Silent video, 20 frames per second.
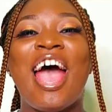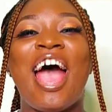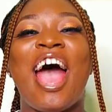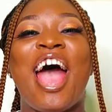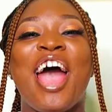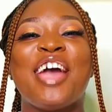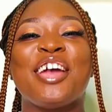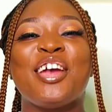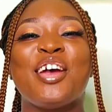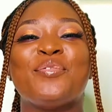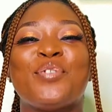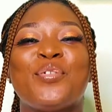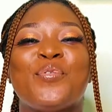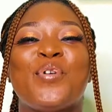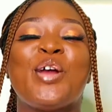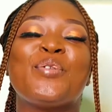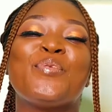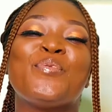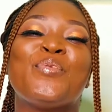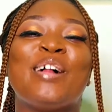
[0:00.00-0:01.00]
Hi
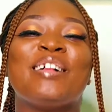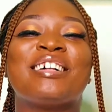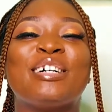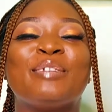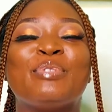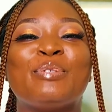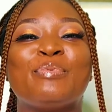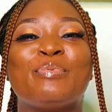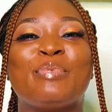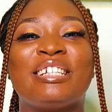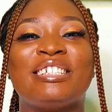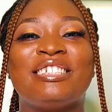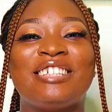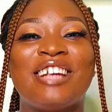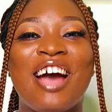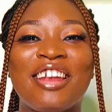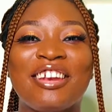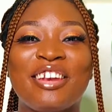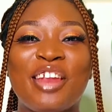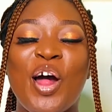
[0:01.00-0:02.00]
everyone, welcome to my
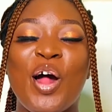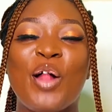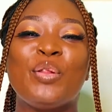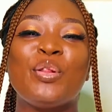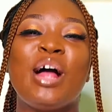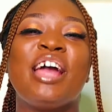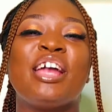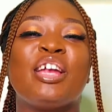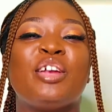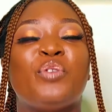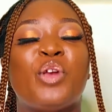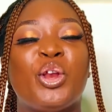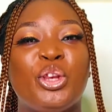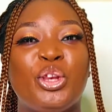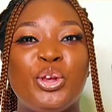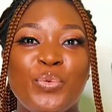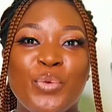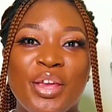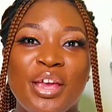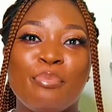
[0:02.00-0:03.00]
channel. If you're
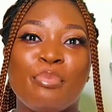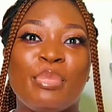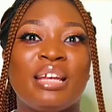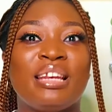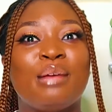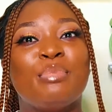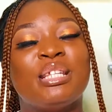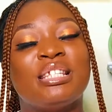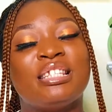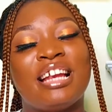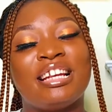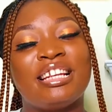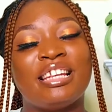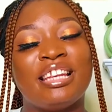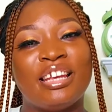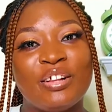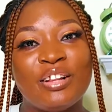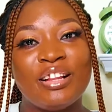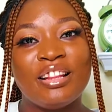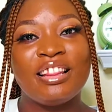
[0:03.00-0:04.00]
new here, my name is
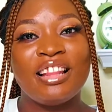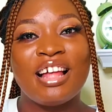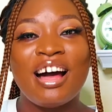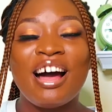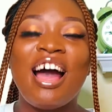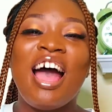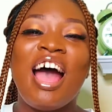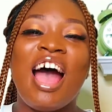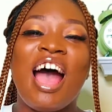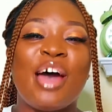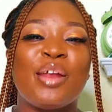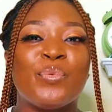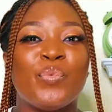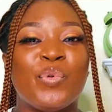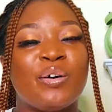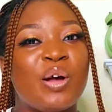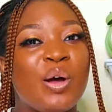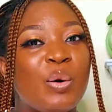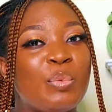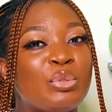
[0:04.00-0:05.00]
Adeola and
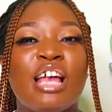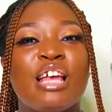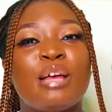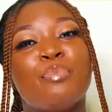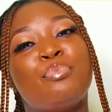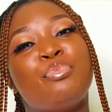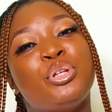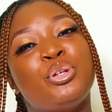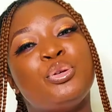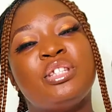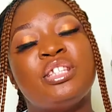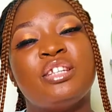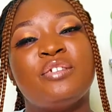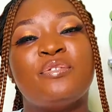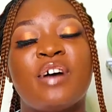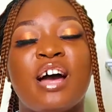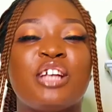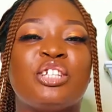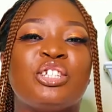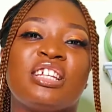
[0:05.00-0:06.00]
welcome to a beauty,
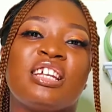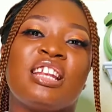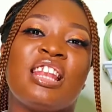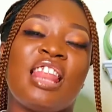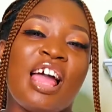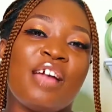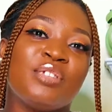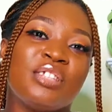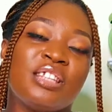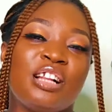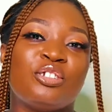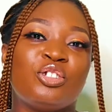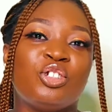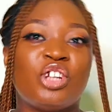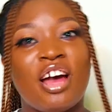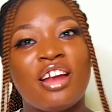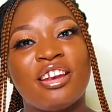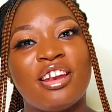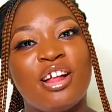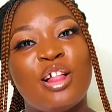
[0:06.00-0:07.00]
fashion and lifestyle
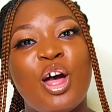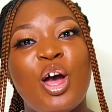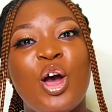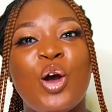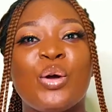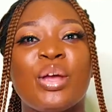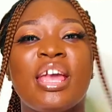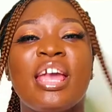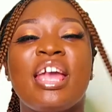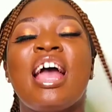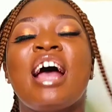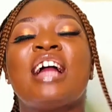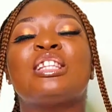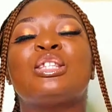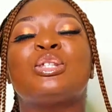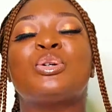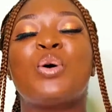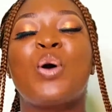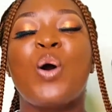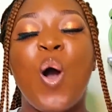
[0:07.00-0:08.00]
channel. Okay, and
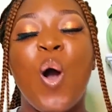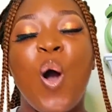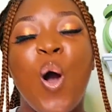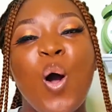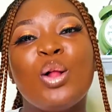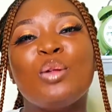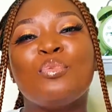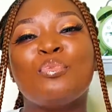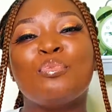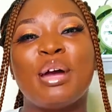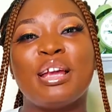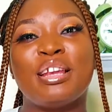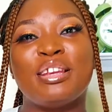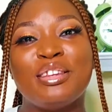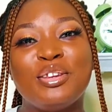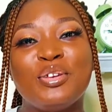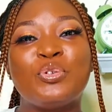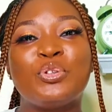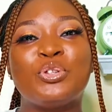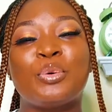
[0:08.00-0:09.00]
to all my
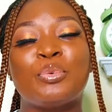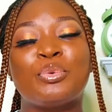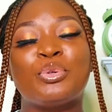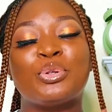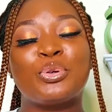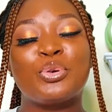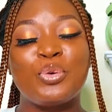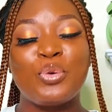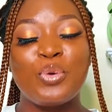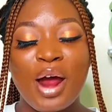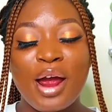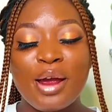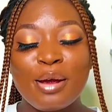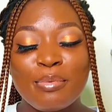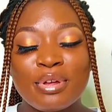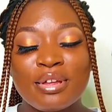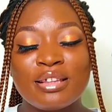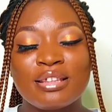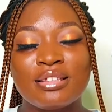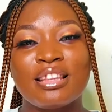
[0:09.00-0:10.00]
new
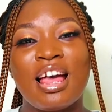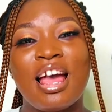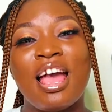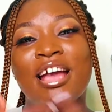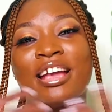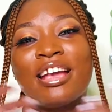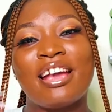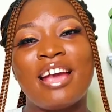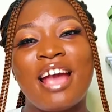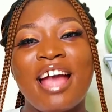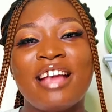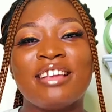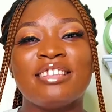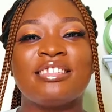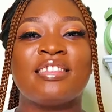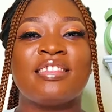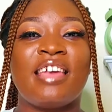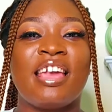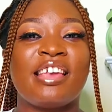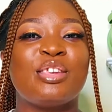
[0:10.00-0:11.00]
subscribers, guys,
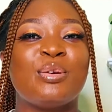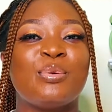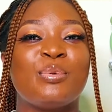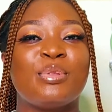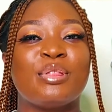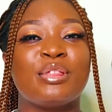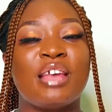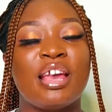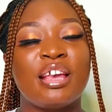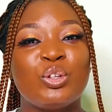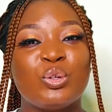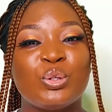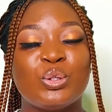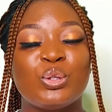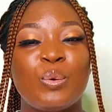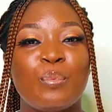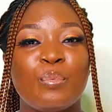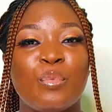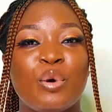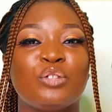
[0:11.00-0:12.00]
thank you so
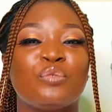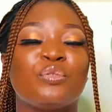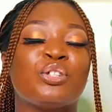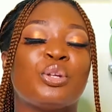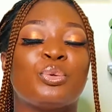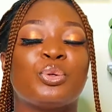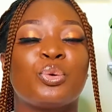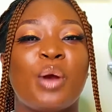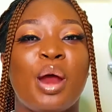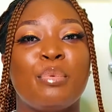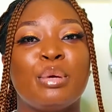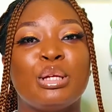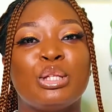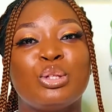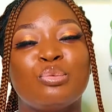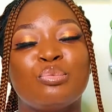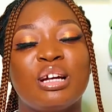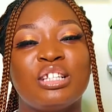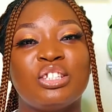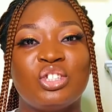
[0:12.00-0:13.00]
much for subscribing to
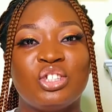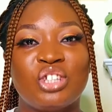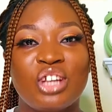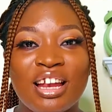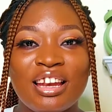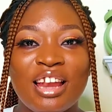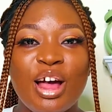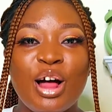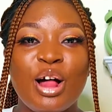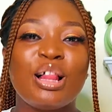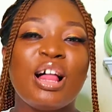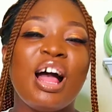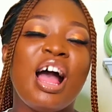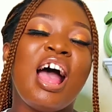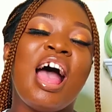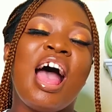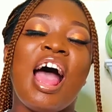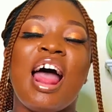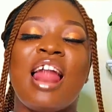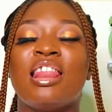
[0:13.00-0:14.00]
my channel.
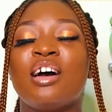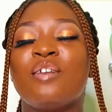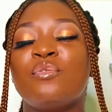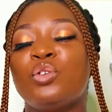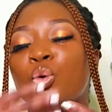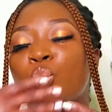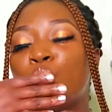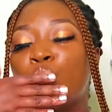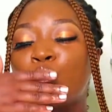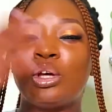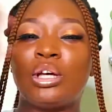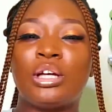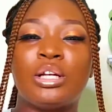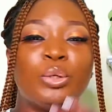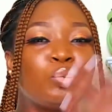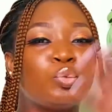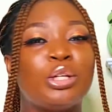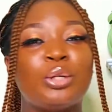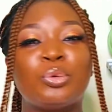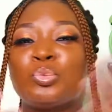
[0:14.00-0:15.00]
I love you. Mwah,
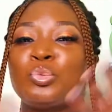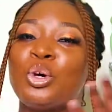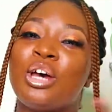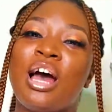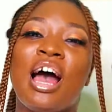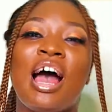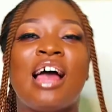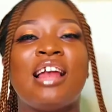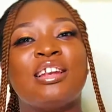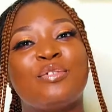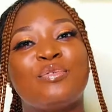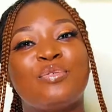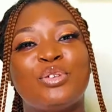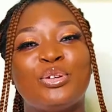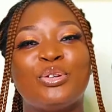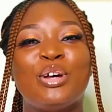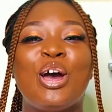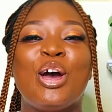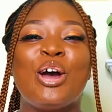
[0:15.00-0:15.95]
mwah, mwah. I love you.